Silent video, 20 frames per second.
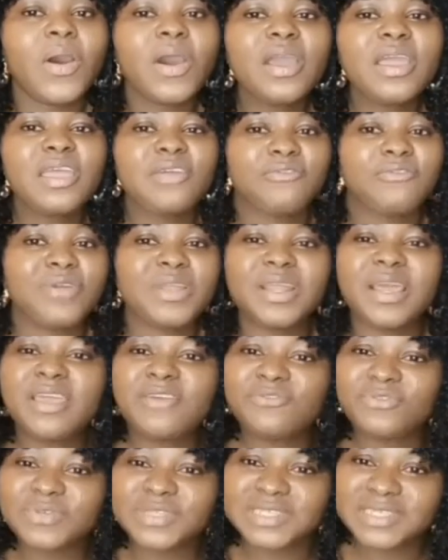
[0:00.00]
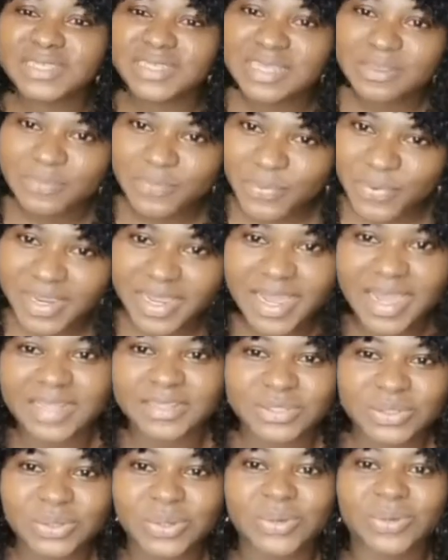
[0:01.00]
if we not even see bring
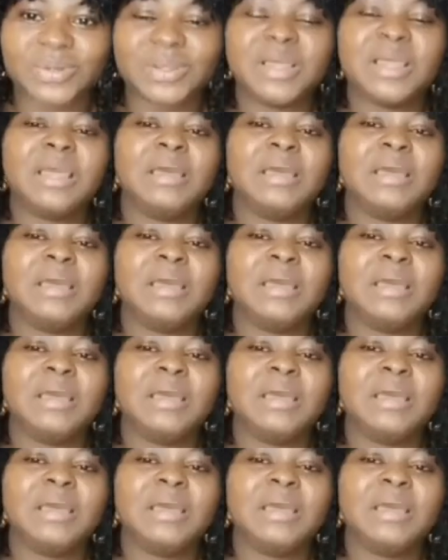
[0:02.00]
at all,